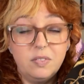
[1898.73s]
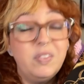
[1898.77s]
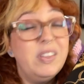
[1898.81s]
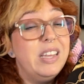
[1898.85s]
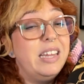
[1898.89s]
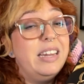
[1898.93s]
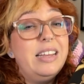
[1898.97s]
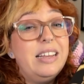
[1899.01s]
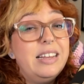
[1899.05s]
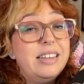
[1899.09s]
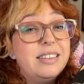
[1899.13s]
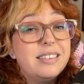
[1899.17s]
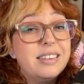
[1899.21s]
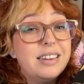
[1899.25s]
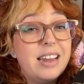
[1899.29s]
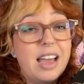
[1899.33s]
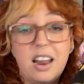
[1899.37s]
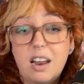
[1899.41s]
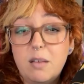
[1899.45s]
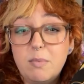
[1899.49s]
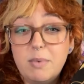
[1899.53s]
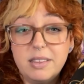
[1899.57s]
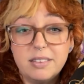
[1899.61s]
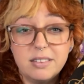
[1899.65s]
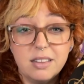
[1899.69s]
It is an
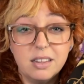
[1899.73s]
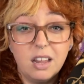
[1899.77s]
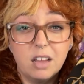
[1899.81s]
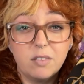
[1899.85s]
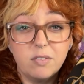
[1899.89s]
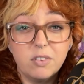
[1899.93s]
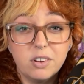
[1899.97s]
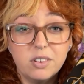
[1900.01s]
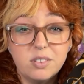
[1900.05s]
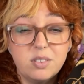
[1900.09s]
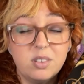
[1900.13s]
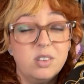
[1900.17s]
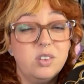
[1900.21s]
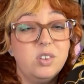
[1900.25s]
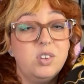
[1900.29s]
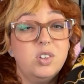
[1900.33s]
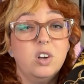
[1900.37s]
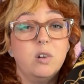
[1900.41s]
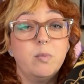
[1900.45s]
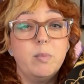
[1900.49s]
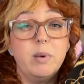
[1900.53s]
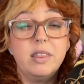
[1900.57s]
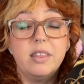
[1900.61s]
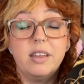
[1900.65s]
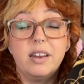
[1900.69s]
enemies to lovers and
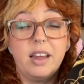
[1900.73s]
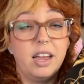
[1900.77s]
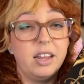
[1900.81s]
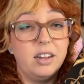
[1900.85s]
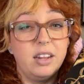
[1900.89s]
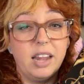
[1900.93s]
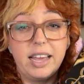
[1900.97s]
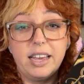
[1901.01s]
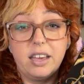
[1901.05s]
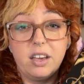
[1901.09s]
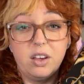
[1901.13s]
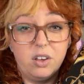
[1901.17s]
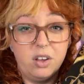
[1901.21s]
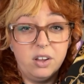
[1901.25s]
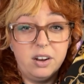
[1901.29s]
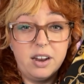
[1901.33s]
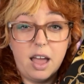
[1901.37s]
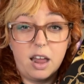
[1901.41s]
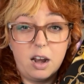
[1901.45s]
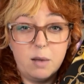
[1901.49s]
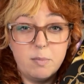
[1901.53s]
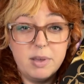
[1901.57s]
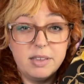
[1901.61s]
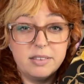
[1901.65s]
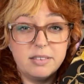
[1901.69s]
showed me that I'd like a good
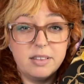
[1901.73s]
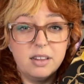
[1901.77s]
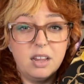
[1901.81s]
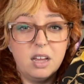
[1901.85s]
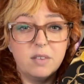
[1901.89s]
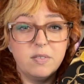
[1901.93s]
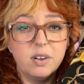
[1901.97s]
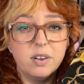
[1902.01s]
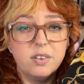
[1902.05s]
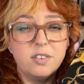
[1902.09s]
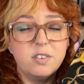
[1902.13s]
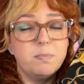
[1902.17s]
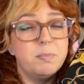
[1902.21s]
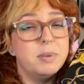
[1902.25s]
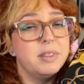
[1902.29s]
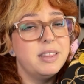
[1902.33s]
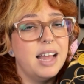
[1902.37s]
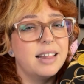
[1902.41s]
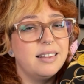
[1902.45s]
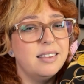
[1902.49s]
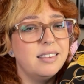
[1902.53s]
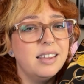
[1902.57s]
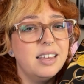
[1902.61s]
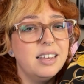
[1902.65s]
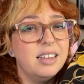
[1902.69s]
enemies to lovers, but
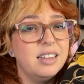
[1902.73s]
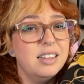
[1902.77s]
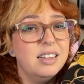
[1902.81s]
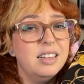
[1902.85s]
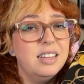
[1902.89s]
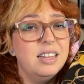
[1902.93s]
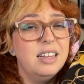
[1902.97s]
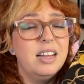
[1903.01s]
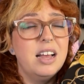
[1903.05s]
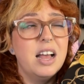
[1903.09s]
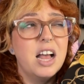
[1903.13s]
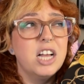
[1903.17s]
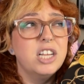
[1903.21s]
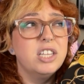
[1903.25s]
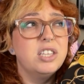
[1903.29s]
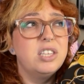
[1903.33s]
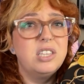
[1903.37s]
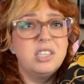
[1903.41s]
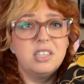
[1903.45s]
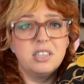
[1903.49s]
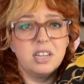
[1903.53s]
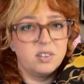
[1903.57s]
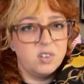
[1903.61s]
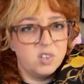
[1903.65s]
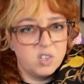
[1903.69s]
that's like
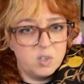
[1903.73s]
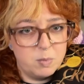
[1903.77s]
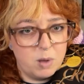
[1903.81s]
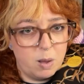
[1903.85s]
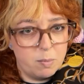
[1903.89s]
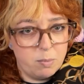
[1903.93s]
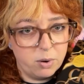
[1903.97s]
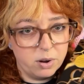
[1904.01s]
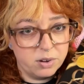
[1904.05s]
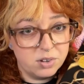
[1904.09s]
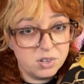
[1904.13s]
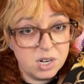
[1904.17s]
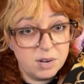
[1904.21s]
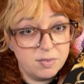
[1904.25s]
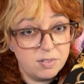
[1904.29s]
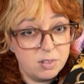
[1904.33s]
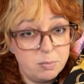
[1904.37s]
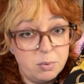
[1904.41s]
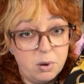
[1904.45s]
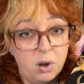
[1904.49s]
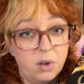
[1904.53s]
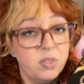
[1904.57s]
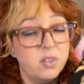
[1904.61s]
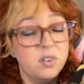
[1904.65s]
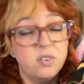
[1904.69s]
such a small portion of the
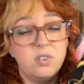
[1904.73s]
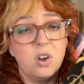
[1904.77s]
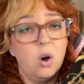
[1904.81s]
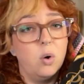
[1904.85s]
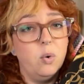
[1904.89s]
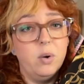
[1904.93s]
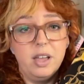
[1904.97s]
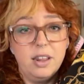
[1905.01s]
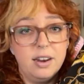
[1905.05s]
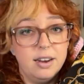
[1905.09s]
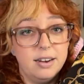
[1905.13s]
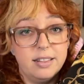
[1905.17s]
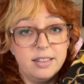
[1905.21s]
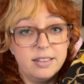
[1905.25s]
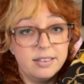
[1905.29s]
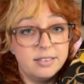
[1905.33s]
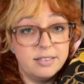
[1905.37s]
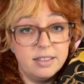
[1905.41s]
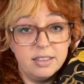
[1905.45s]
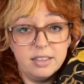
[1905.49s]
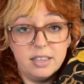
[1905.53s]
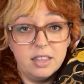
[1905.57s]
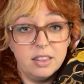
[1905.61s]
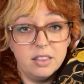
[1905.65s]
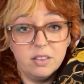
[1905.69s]
book that don't get into this
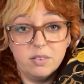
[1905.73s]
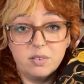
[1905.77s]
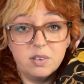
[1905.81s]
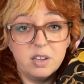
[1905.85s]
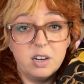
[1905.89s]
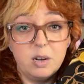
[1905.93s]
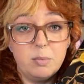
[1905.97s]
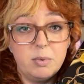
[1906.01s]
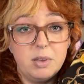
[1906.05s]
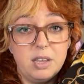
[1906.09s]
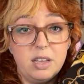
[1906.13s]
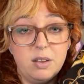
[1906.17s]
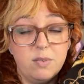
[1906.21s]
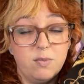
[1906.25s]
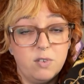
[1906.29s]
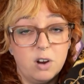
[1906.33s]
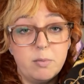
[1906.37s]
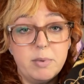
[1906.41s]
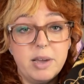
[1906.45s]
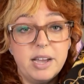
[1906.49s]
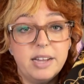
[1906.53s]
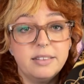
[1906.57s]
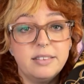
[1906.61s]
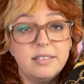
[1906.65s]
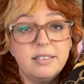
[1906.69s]
thinking there's going to be
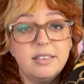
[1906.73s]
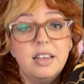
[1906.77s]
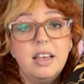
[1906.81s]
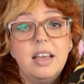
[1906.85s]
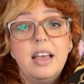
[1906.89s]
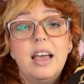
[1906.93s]
romance.